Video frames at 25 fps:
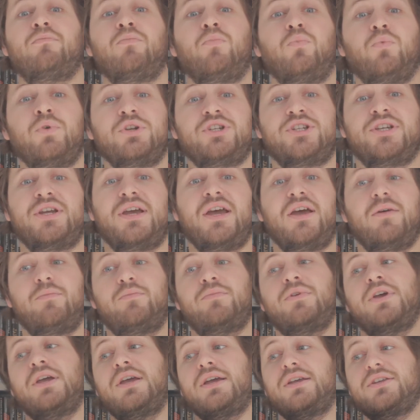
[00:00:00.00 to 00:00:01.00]
which I
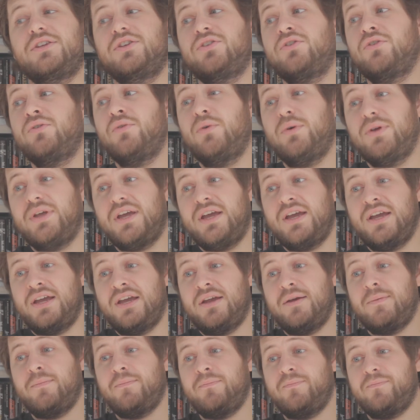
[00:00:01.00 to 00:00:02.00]
am. You know,
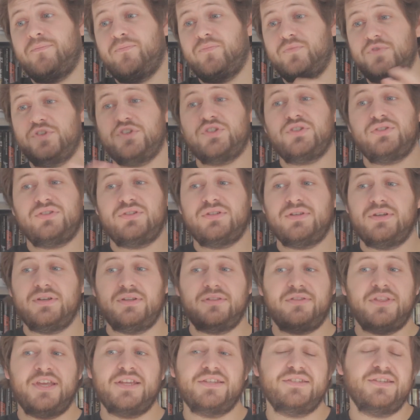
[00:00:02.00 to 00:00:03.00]
just
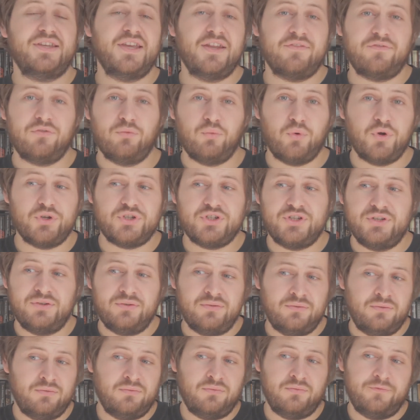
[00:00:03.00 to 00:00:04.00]
thanks again for
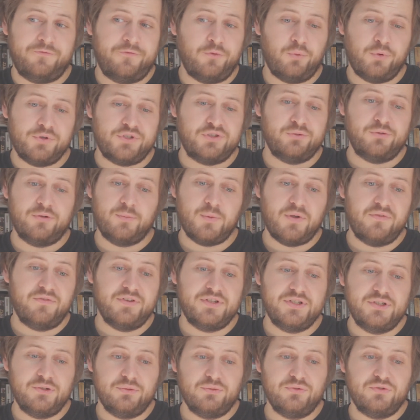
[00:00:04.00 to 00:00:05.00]
watching one of my
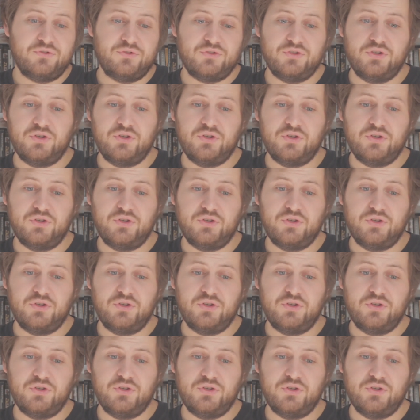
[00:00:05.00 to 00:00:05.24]
videos.